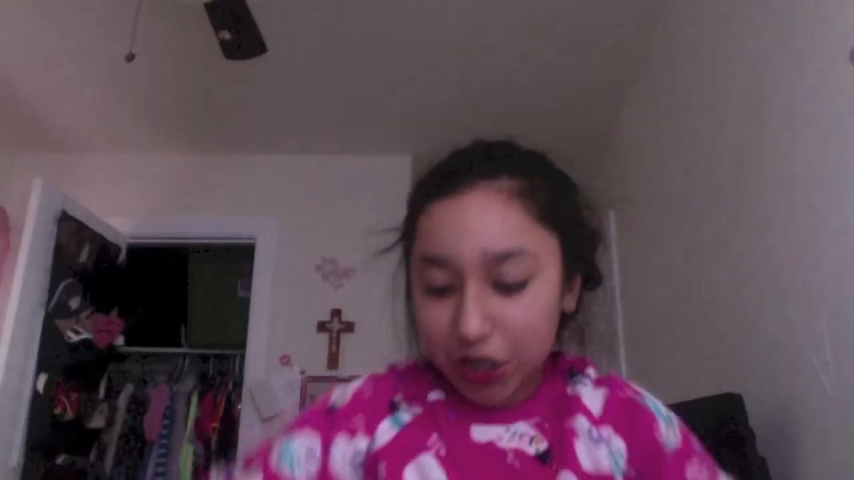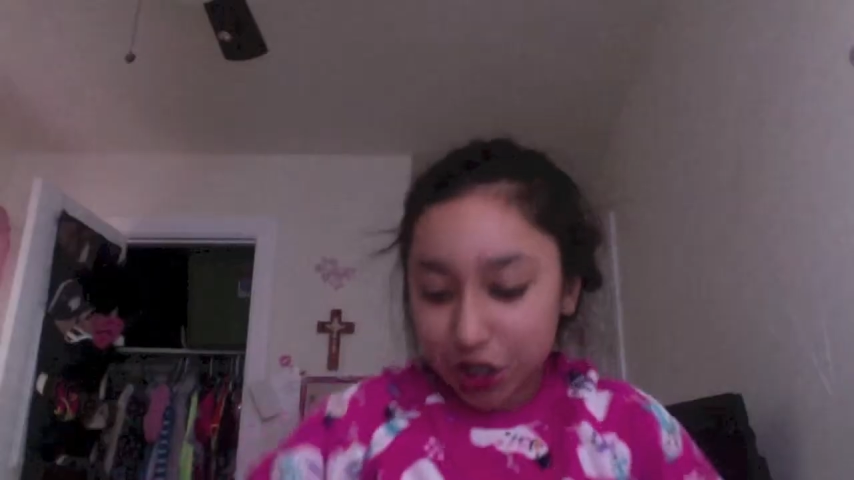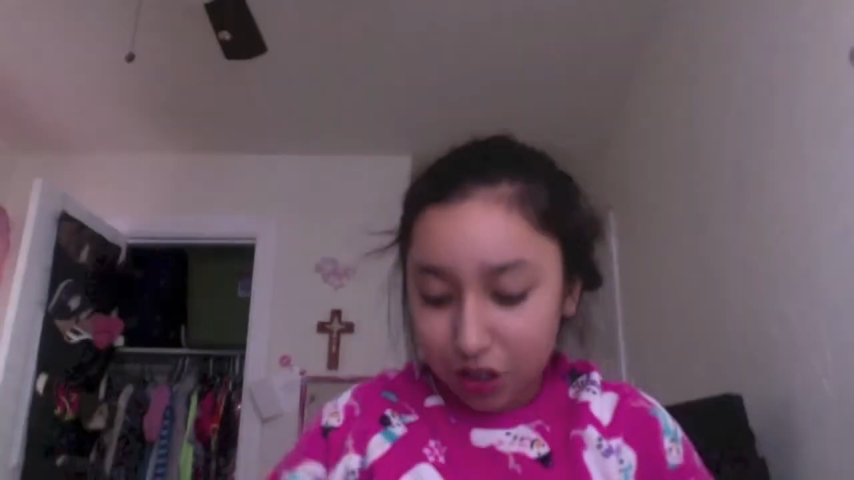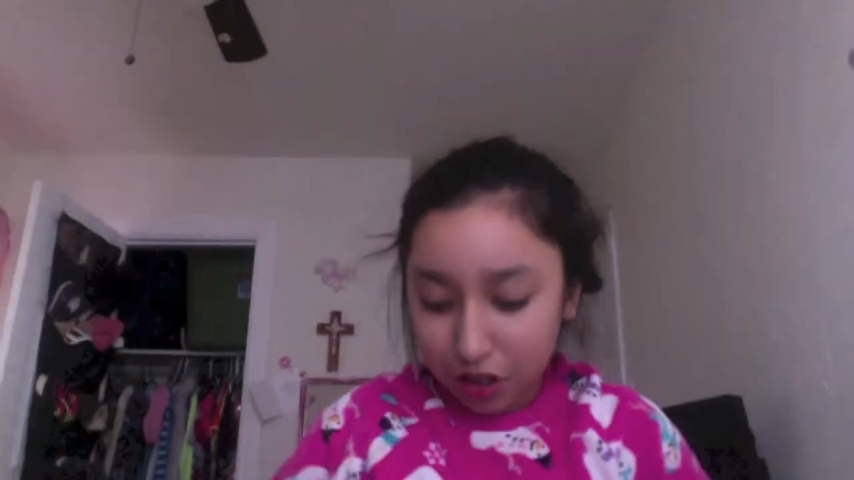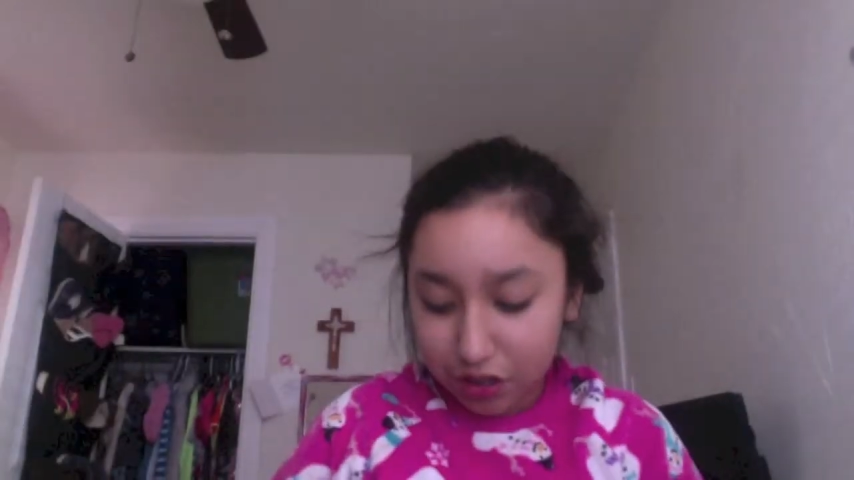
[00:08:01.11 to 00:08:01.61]
a
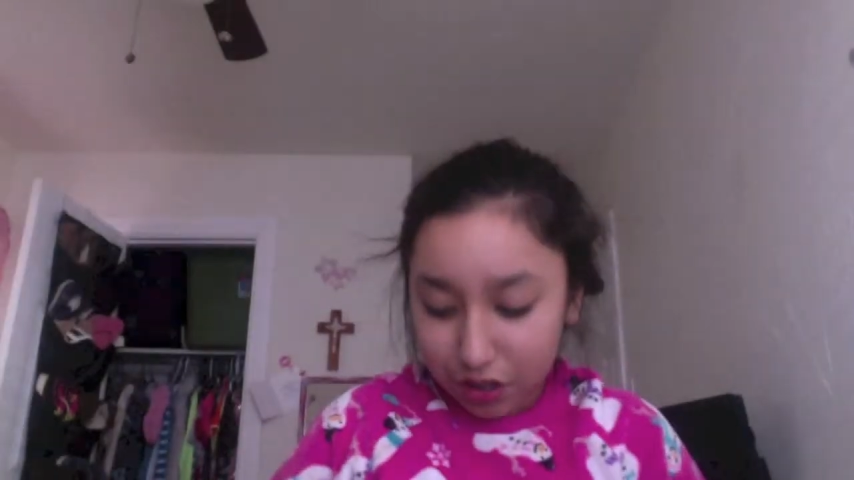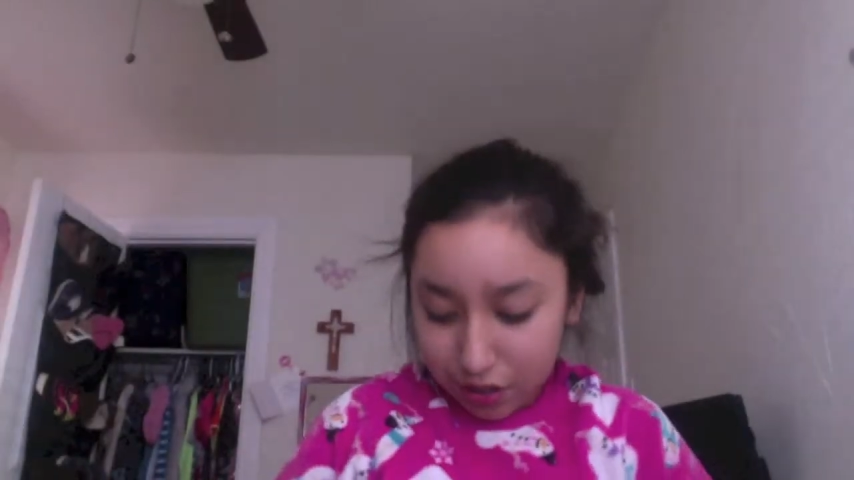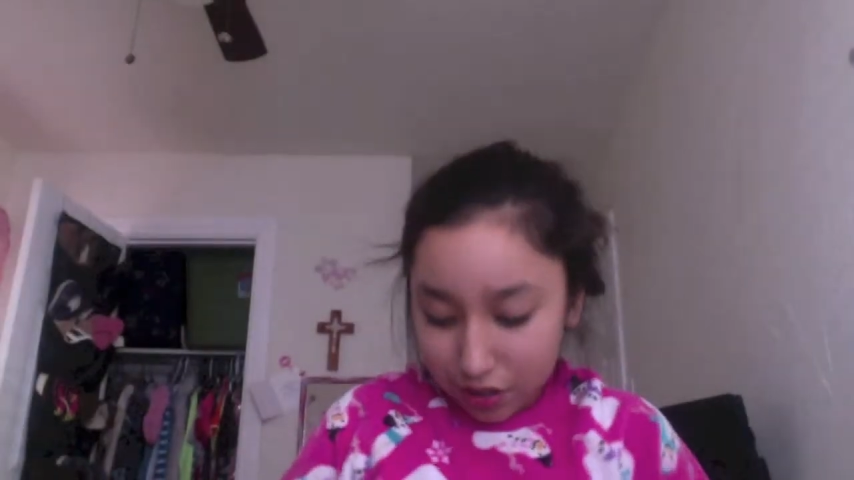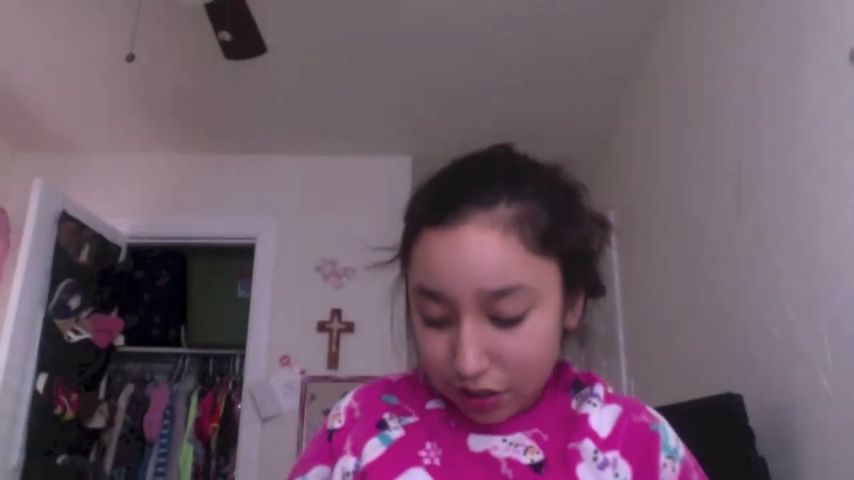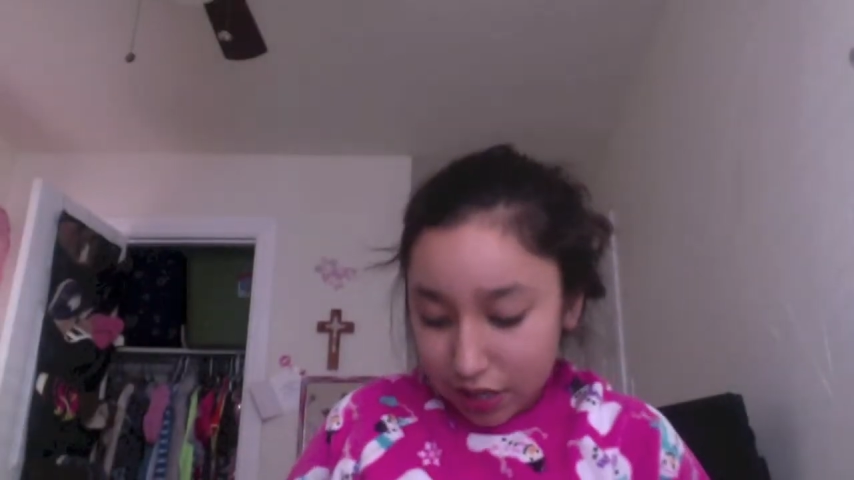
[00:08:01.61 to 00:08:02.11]
beige
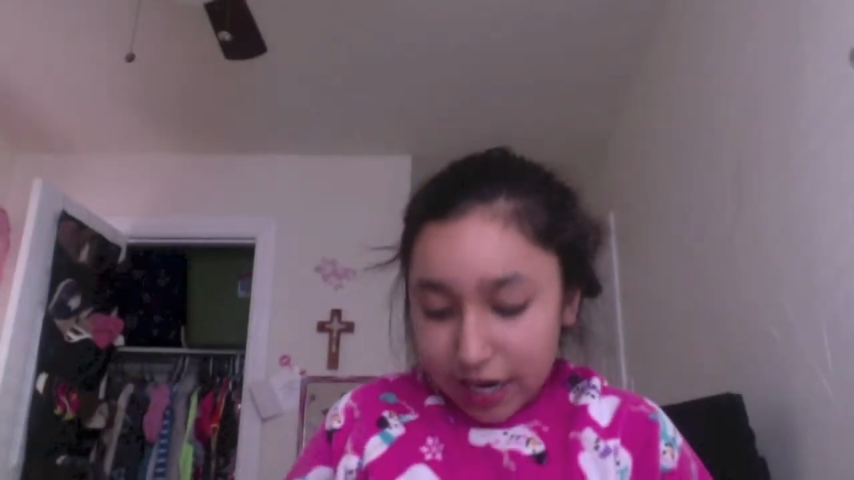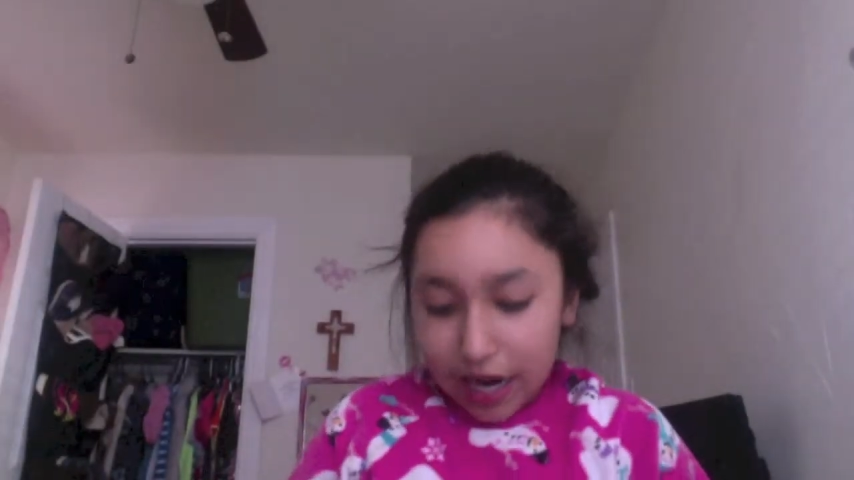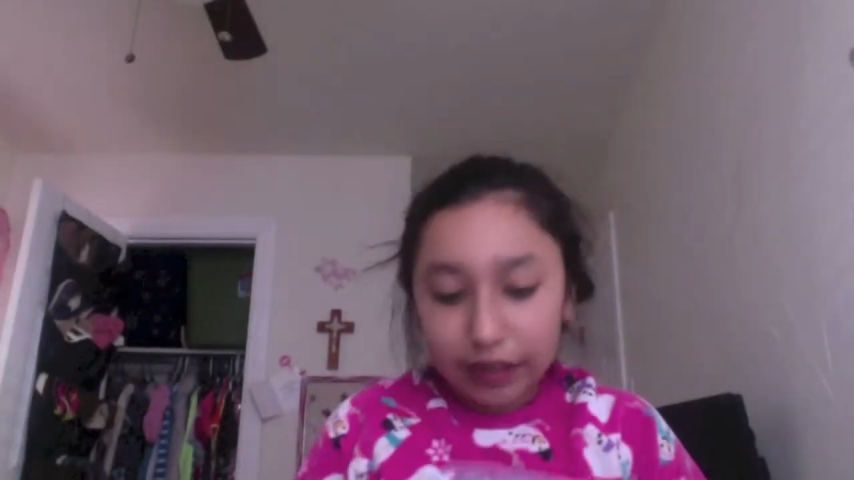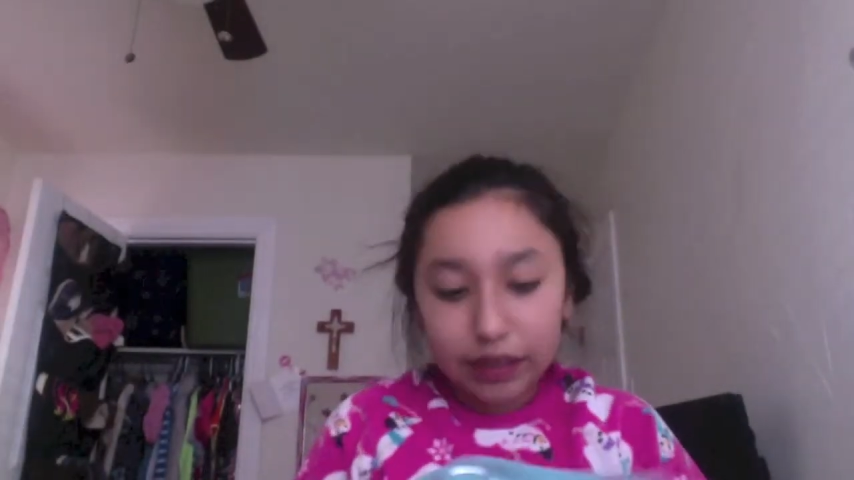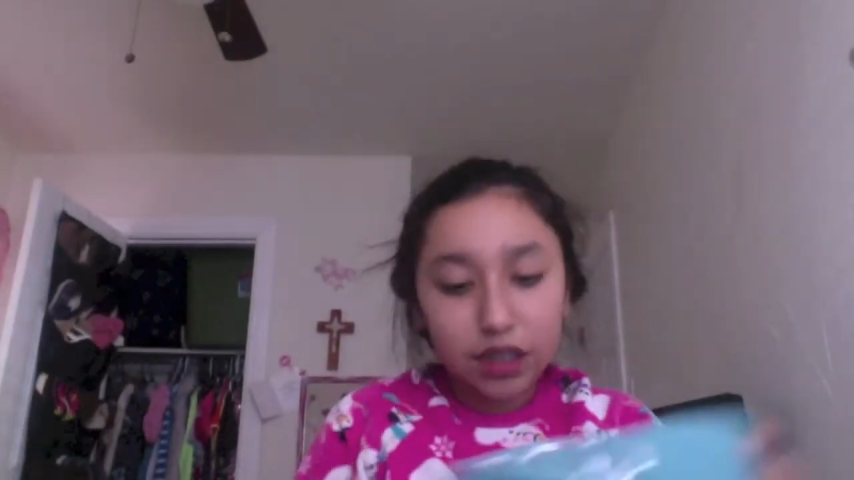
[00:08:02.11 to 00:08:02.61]
color.
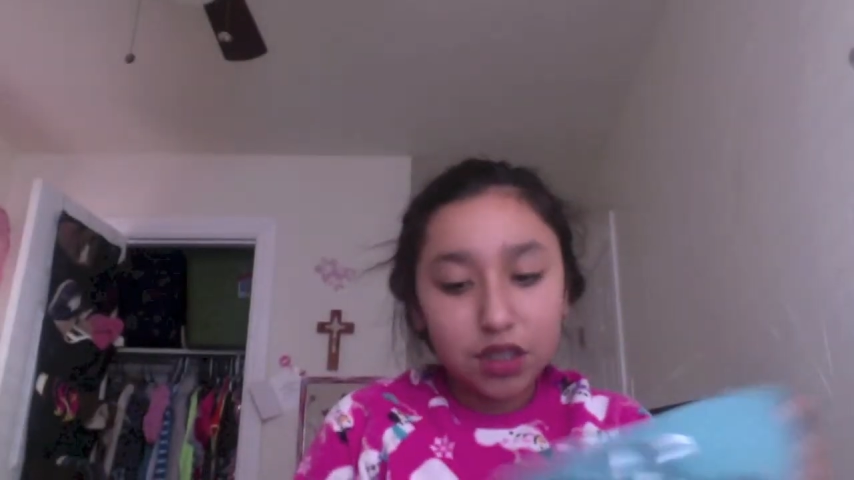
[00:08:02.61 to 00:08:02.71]
I